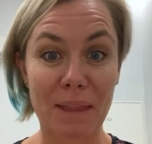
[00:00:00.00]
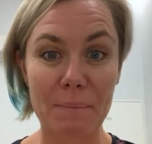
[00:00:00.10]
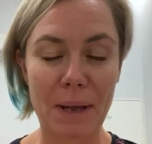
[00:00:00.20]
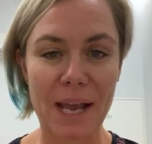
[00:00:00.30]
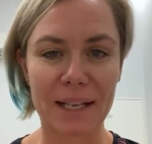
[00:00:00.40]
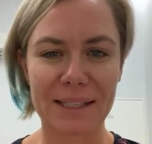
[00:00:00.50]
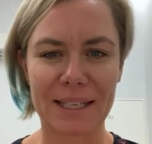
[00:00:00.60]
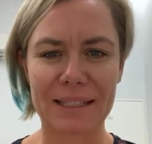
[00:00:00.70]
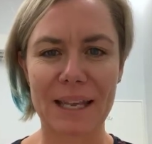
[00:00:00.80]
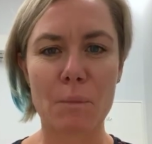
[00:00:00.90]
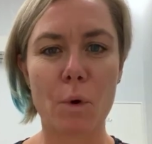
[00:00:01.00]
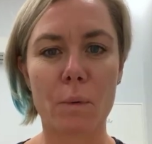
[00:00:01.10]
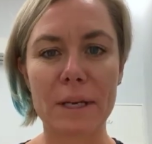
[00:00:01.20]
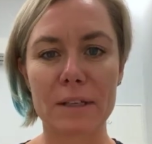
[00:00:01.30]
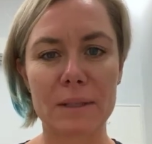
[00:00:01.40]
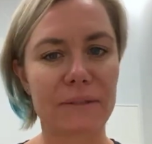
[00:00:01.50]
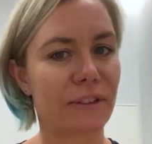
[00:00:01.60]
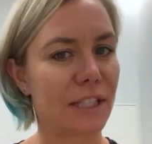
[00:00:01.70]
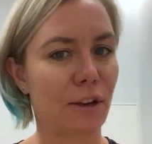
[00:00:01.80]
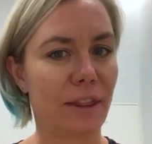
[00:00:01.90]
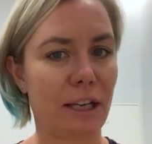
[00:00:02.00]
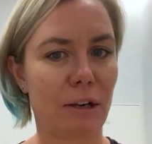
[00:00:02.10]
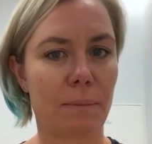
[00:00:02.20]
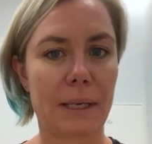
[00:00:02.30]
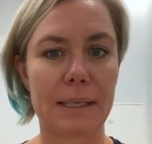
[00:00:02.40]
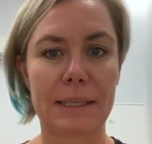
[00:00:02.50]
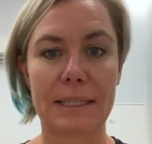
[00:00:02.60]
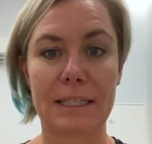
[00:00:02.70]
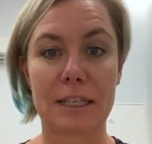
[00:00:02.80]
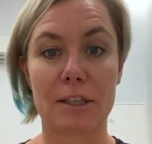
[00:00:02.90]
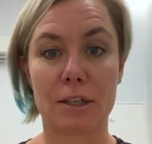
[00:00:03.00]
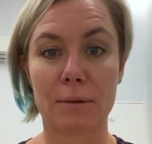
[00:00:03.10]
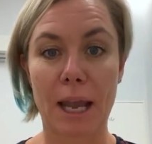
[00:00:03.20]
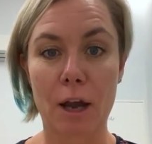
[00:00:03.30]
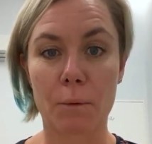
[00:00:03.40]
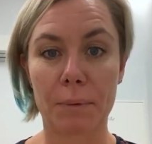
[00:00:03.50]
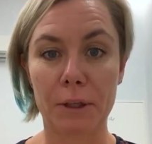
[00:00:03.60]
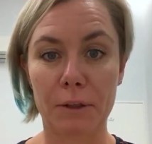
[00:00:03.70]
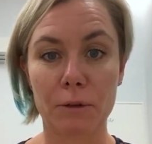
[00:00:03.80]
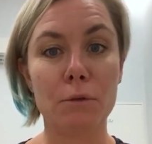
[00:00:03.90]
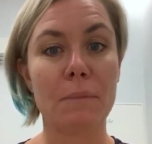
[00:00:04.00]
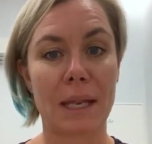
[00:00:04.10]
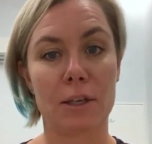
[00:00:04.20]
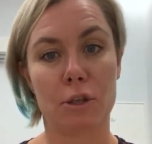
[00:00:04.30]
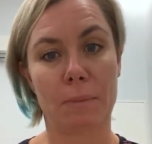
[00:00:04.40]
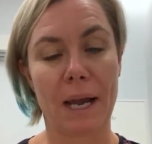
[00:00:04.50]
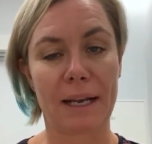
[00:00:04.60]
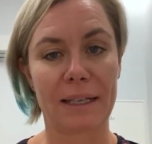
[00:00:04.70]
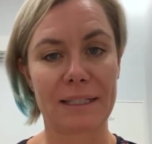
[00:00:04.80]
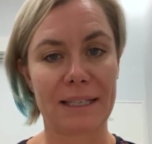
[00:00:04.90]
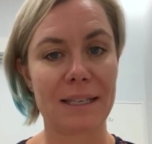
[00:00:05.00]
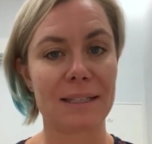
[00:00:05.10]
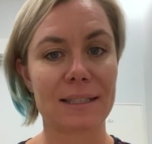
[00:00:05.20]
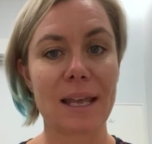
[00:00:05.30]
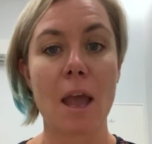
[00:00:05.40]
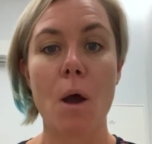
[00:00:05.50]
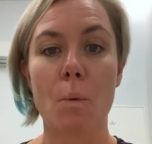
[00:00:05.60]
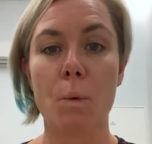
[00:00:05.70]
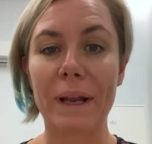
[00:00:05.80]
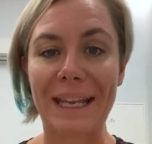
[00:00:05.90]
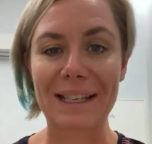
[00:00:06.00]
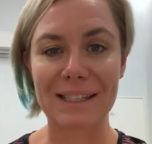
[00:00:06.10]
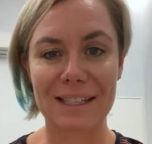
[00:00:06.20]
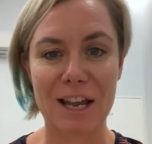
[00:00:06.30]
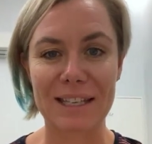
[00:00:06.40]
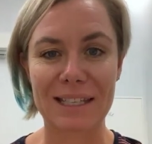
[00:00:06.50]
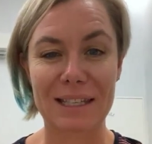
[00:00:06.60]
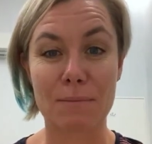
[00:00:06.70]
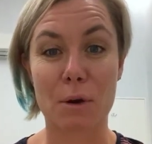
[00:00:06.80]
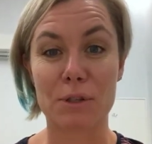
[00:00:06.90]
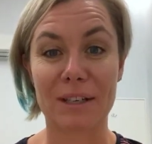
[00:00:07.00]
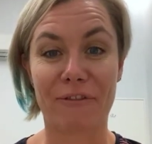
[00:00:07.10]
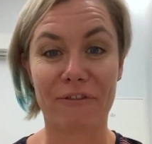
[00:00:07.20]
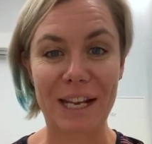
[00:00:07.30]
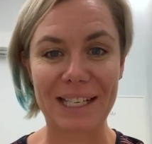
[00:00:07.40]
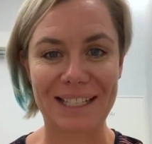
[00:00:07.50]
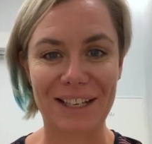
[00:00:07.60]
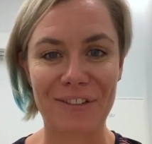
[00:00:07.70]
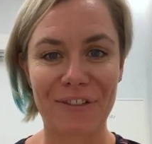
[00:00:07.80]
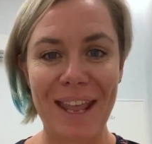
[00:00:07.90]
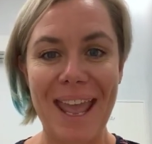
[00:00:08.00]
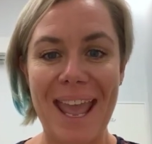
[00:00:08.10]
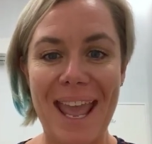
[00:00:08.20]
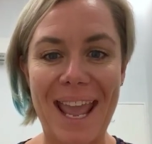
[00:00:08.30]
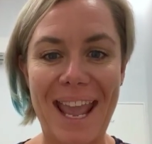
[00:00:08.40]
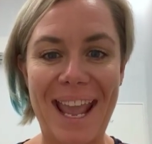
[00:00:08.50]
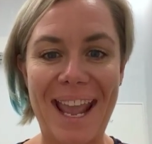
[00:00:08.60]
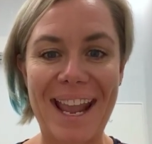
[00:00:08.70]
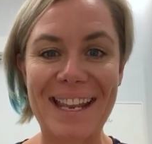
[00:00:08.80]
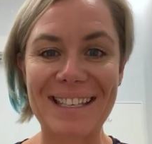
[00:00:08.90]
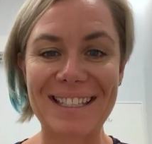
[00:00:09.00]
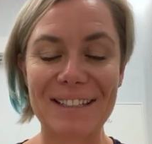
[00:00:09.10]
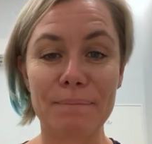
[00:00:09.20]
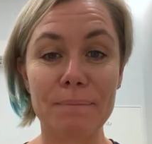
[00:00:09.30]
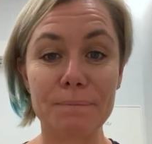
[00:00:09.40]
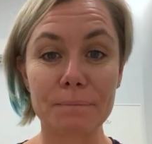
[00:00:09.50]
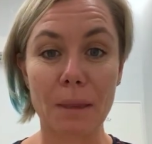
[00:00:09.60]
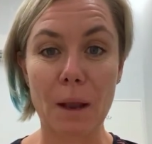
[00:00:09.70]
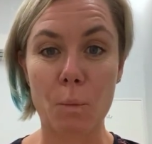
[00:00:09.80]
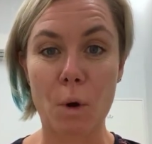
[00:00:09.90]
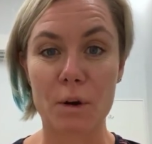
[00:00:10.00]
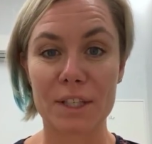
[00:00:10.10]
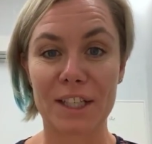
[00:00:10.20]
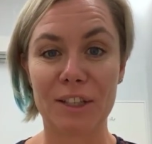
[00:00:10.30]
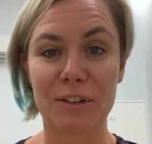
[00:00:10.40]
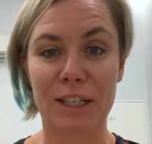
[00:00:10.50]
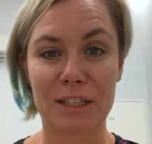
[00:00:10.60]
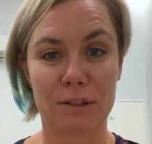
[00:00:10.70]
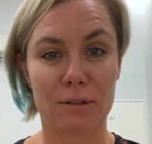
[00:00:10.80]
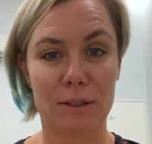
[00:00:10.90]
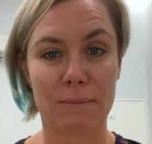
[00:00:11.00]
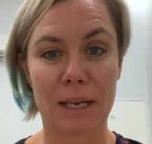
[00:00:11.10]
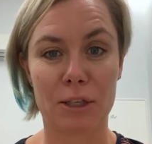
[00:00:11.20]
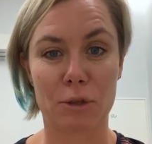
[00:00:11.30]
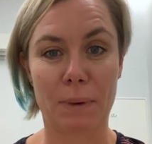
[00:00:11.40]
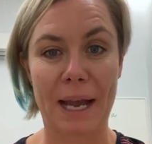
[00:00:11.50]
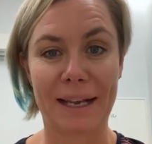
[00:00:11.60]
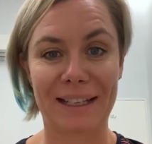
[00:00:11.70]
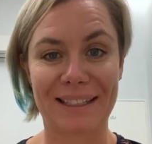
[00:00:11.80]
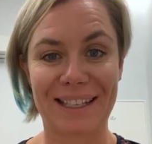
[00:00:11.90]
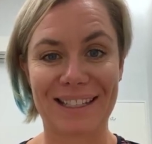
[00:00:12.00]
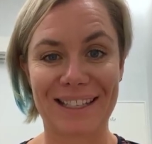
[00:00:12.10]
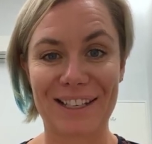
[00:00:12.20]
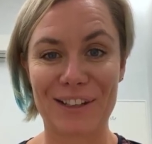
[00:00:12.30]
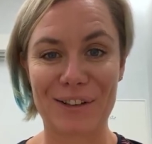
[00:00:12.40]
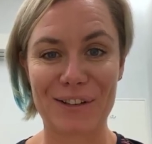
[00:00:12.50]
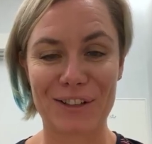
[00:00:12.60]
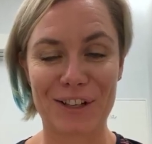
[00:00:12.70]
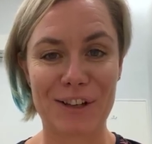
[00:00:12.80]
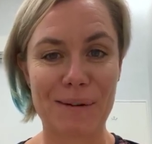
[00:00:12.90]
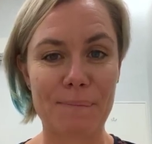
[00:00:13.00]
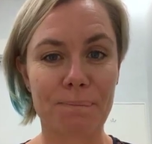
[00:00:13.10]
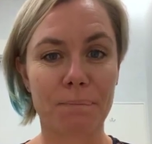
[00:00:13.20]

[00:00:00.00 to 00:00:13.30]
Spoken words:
Parkinson's and what we do as physiotherapists to help you manage your Parkinson's, what exercise is the most effective, and what you can do to manage your Parkinson's long term.